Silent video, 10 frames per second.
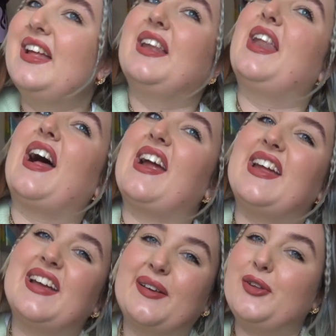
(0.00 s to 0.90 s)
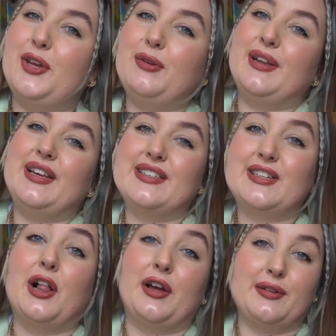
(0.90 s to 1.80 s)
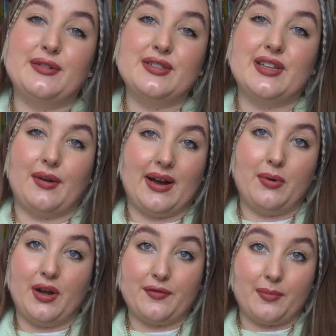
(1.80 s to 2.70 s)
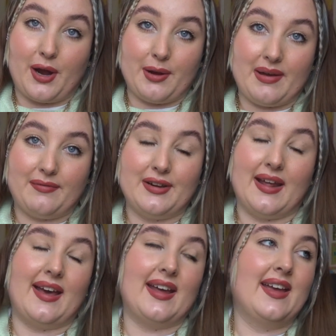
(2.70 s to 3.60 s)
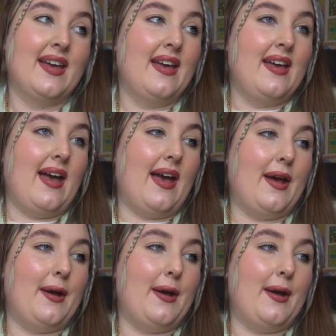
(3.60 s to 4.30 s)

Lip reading: Like, uni's closed, so I work from home every day.